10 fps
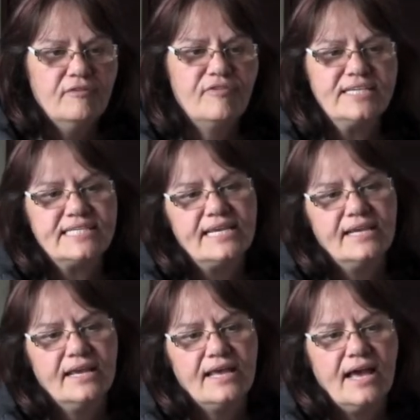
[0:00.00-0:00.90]
if I
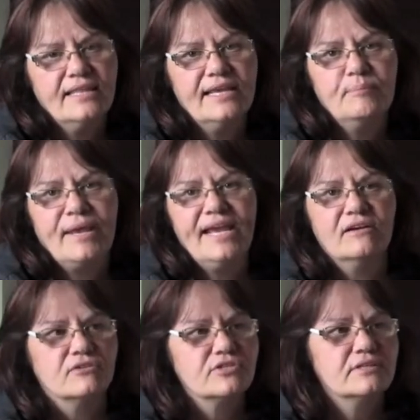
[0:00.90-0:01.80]
say I, I, like
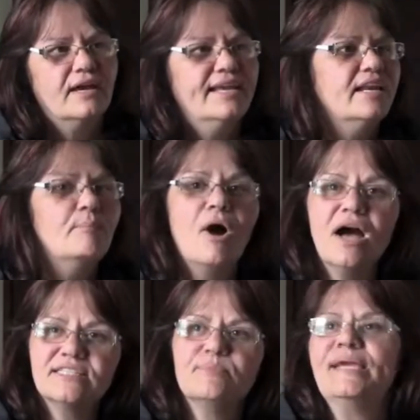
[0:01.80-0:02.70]
bagels, I get a
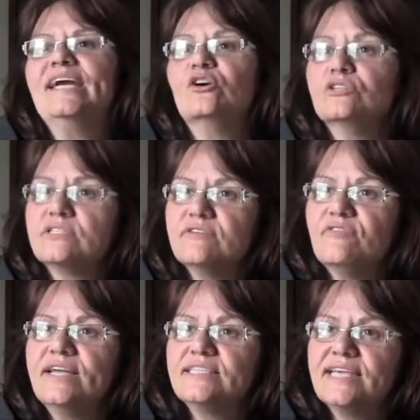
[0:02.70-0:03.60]
box of bagels.
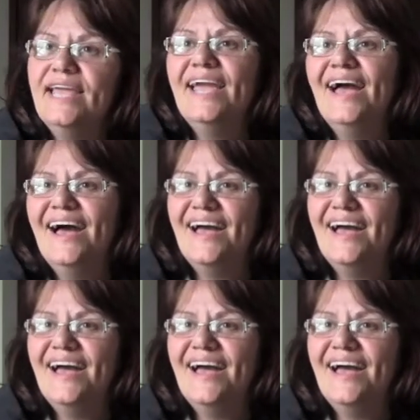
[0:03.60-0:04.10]
If I say,